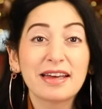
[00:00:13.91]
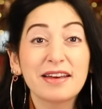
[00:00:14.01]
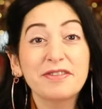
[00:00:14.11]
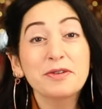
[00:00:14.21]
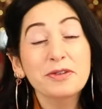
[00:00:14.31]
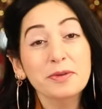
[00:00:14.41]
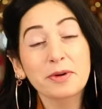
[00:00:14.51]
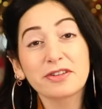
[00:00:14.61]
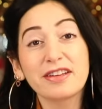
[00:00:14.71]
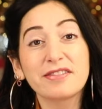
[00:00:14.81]
If you do
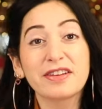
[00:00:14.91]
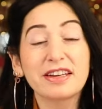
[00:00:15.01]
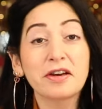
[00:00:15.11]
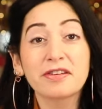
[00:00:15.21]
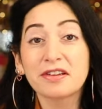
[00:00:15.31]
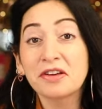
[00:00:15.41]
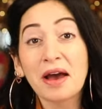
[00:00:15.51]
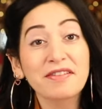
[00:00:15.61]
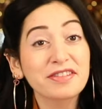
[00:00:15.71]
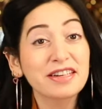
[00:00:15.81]
watch these videos and you
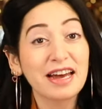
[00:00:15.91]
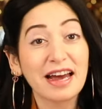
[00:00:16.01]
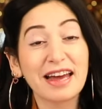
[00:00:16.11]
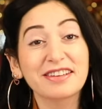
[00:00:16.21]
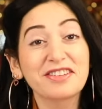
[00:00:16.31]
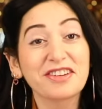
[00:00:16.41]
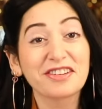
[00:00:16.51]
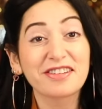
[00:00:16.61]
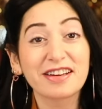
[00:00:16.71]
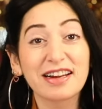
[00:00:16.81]
haven't yet had a
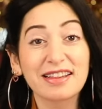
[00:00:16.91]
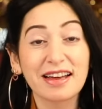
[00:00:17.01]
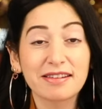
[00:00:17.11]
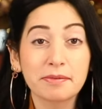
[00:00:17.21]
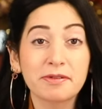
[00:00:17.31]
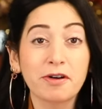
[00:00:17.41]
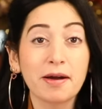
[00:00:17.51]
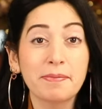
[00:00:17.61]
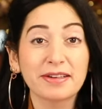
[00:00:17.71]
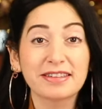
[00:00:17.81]
chance to click that
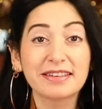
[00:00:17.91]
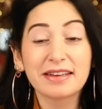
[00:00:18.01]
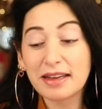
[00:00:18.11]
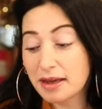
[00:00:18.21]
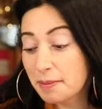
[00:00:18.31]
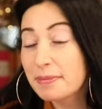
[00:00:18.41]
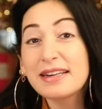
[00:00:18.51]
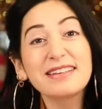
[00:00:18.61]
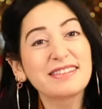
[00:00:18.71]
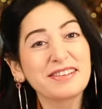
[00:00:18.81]
subscribe button,
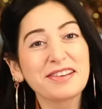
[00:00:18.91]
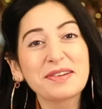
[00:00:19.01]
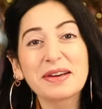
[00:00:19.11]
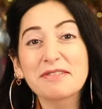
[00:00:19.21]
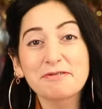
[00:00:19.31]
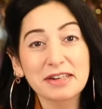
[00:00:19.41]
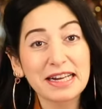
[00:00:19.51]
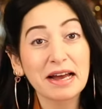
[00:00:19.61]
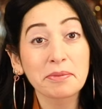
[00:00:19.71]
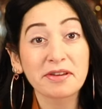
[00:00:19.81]
please do. It
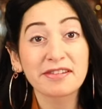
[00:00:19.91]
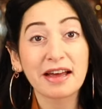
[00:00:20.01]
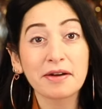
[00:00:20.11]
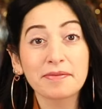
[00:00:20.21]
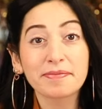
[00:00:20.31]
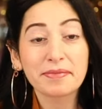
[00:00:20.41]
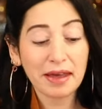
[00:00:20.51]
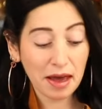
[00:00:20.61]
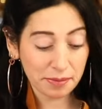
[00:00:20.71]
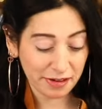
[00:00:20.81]
really helps us out,
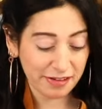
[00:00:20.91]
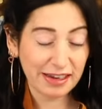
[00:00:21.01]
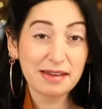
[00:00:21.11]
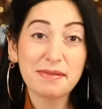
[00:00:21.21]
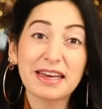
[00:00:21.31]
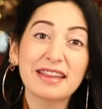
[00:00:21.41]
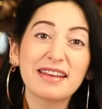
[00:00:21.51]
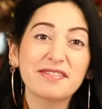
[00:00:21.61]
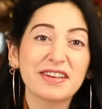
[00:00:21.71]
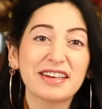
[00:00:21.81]
helps us to keep making
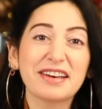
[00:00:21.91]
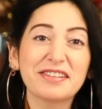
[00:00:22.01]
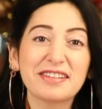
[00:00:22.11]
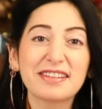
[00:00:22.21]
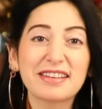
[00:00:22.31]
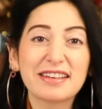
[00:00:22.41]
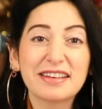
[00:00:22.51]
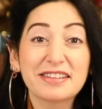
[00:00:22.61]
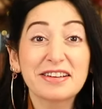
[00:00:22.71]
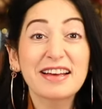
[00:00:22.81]
these videos.
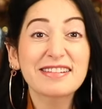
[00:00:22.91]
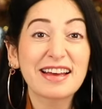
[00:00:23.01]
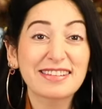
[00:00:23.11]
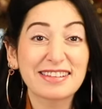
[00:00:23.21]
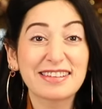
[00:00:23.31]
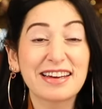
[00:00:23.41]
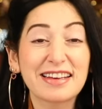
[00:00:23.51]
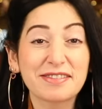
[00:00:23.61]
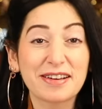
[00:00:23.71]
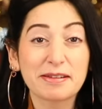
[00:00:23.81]
So let's get to
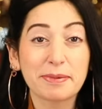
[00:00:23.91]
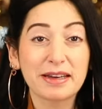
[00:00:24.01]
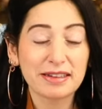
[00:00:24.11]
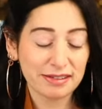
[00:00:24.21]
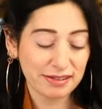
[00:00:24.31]
today's recipe.